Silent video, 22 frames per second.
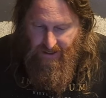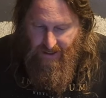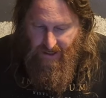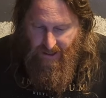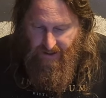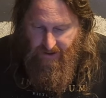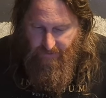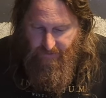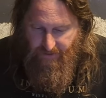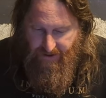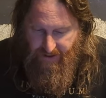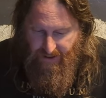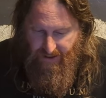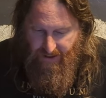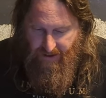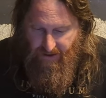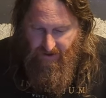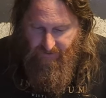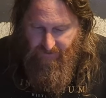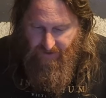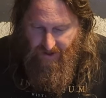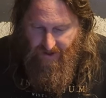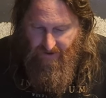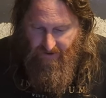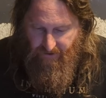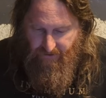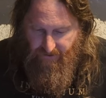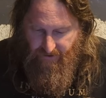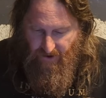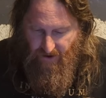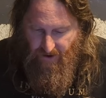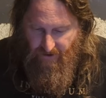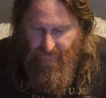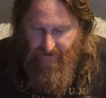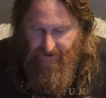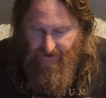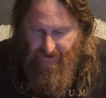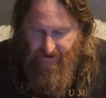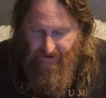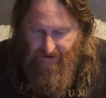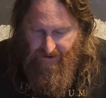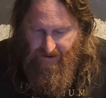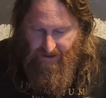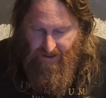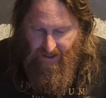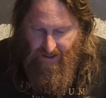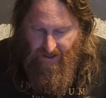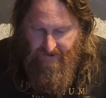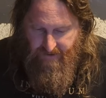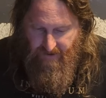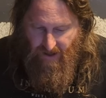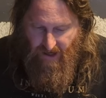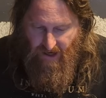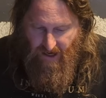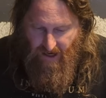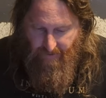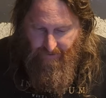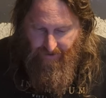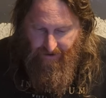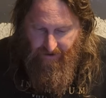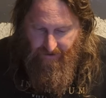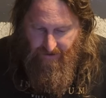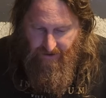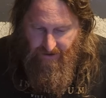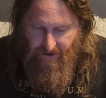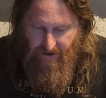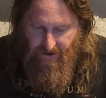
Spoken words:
At the beginning, its founders thought of it as a hobby,